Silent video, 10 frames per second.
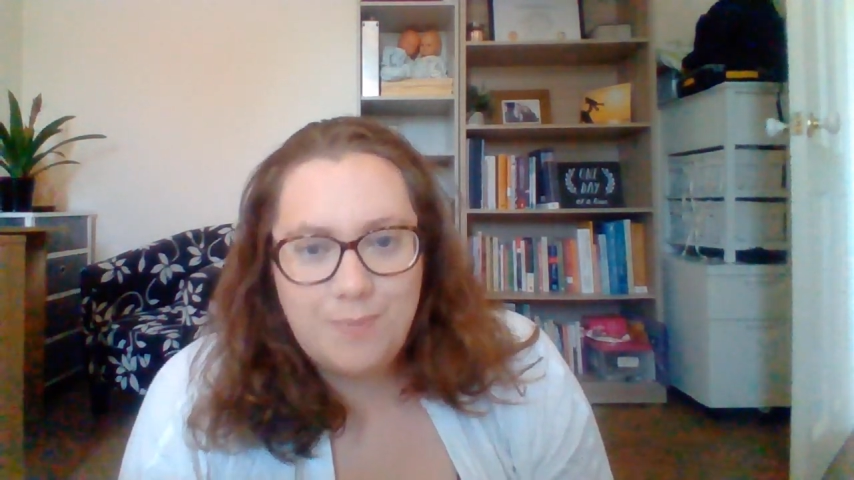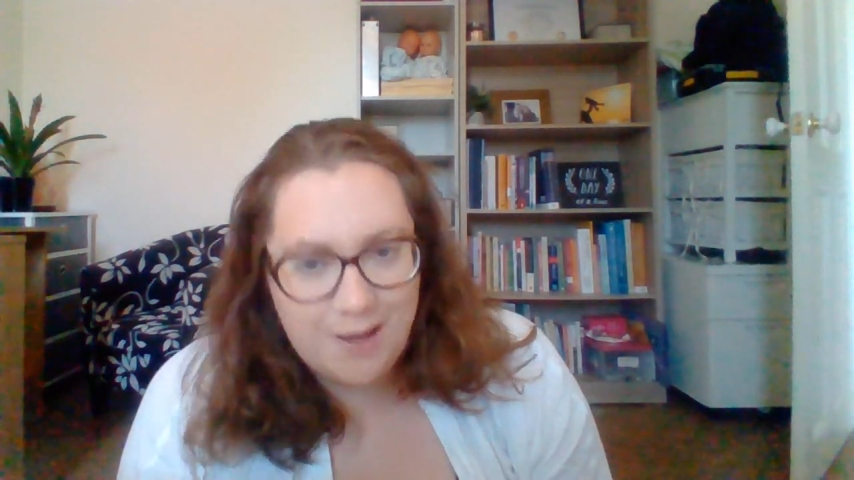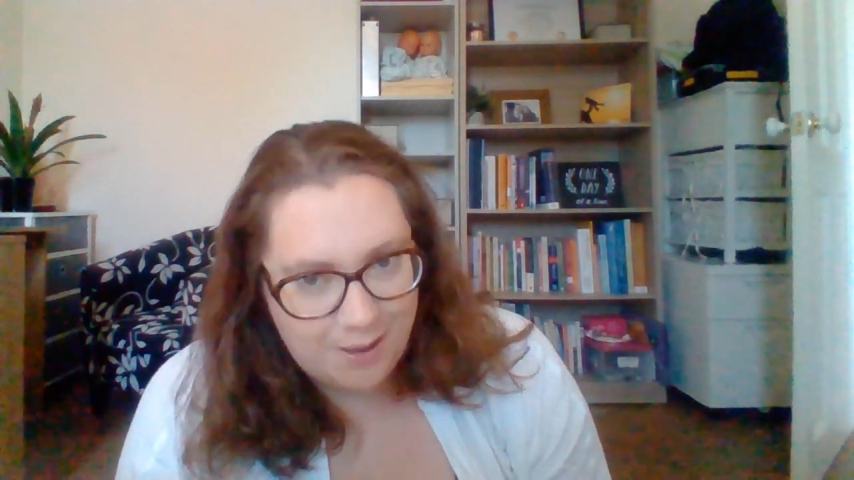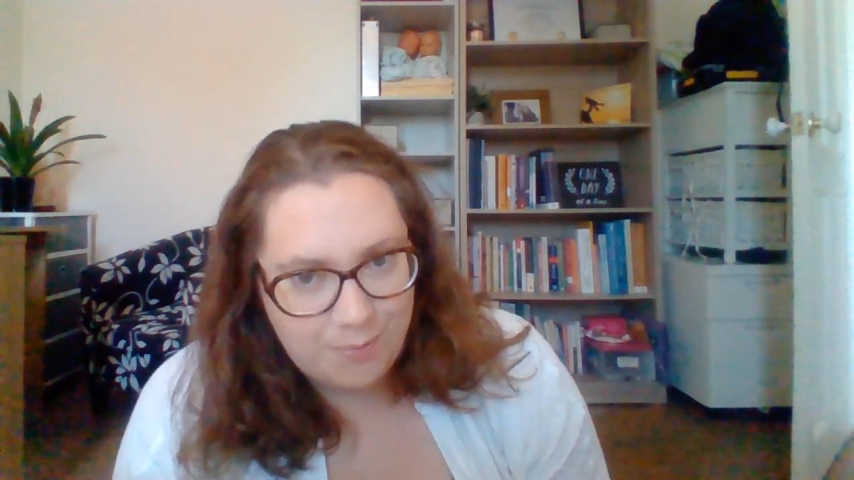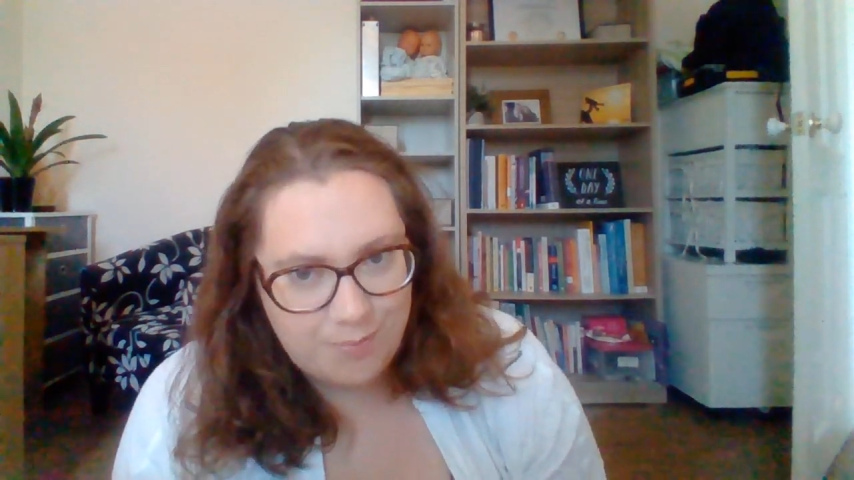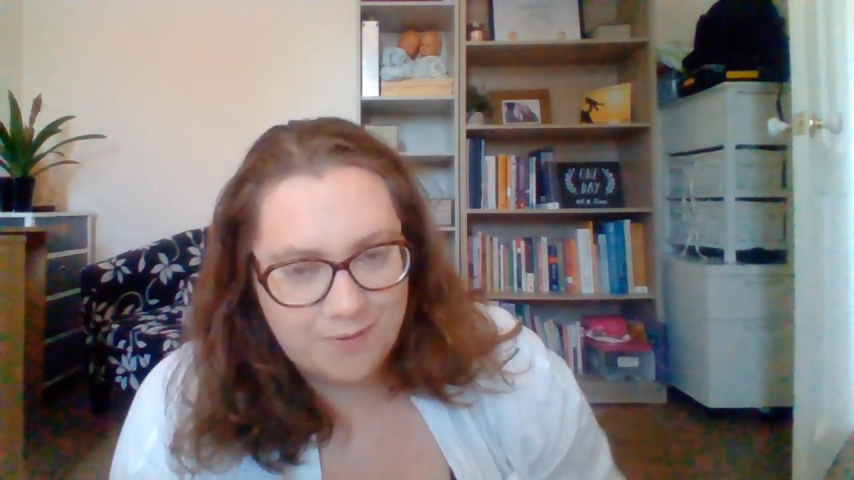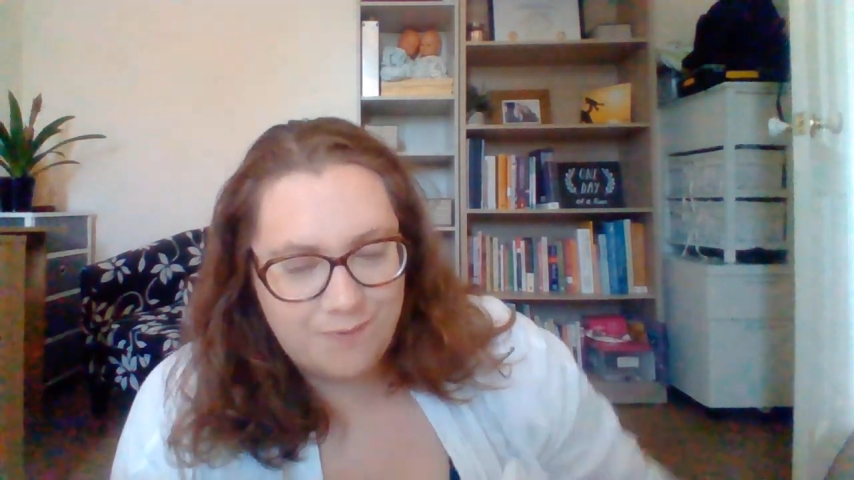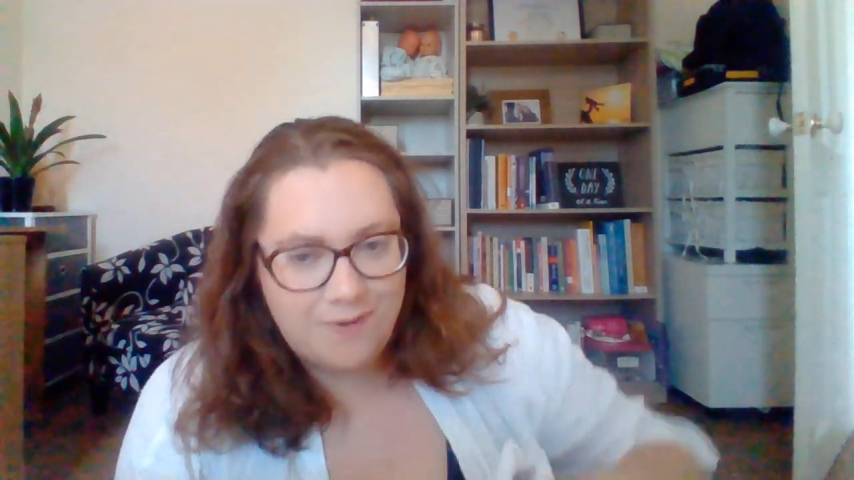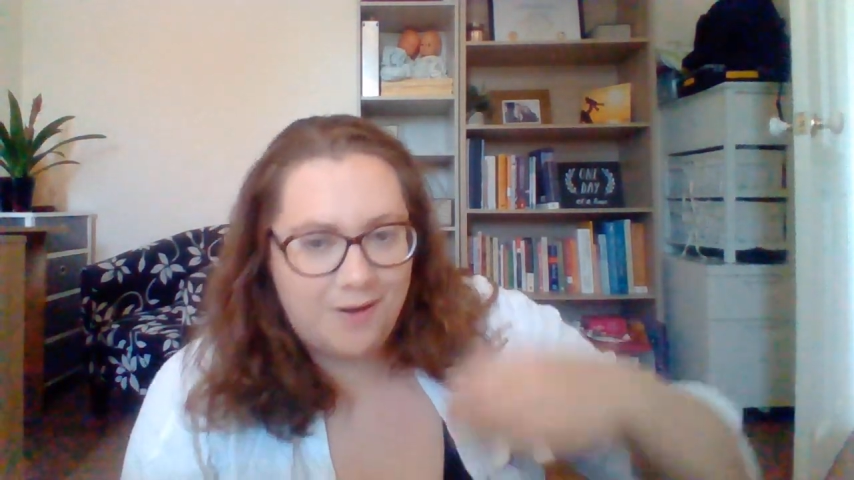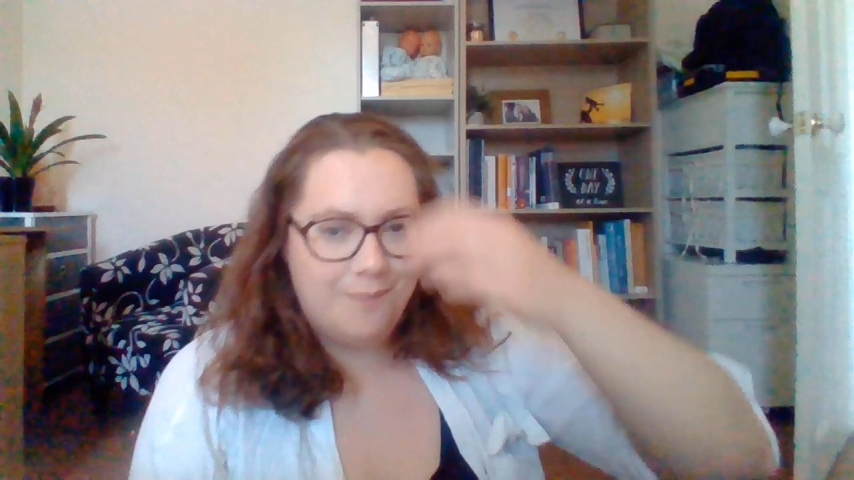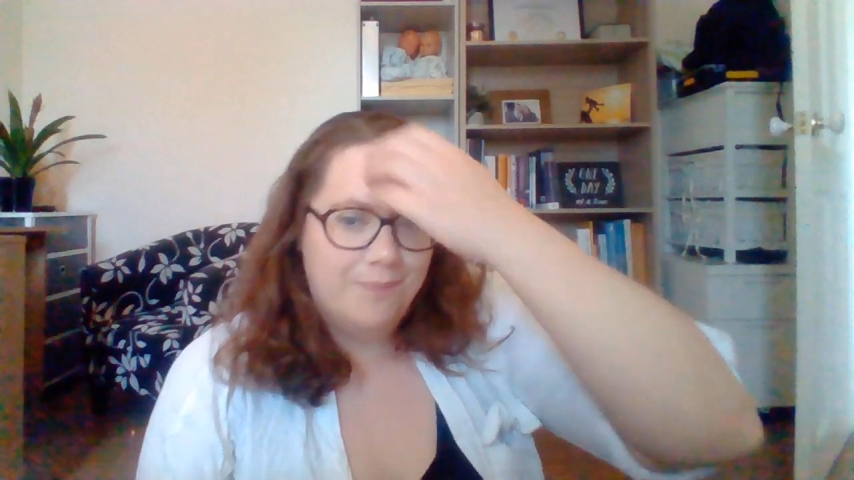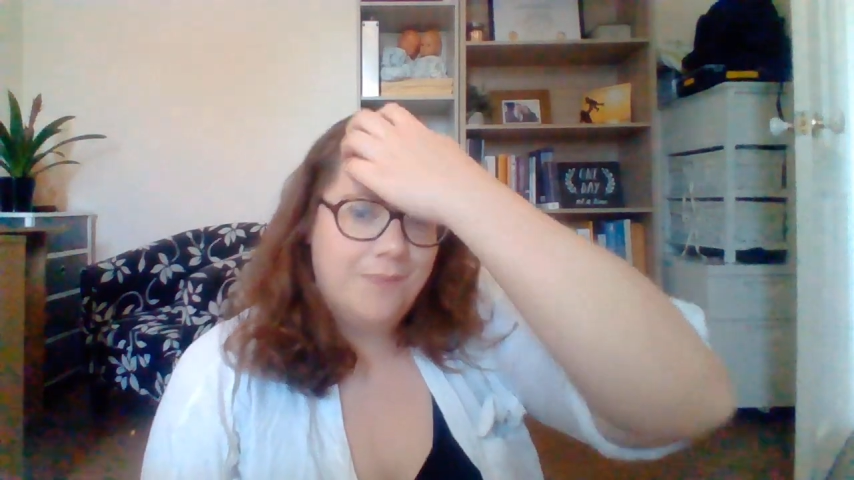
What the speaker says: pain with breastfeeding,